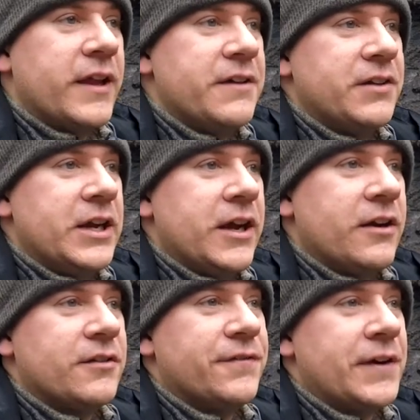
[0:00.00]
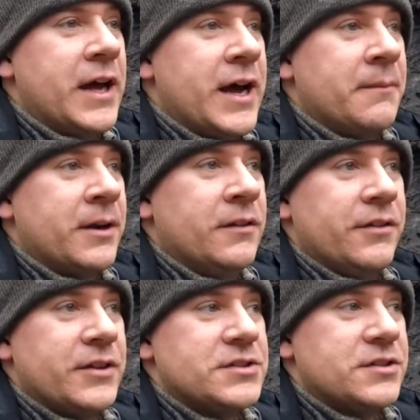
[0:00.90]
life in here is
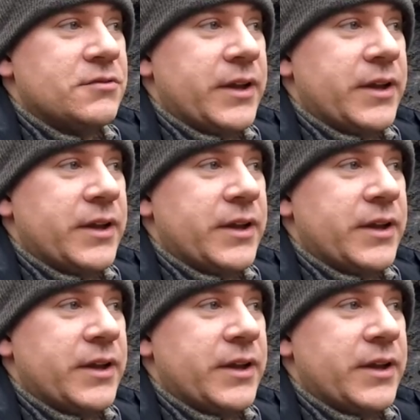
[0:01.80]
phenomenal there's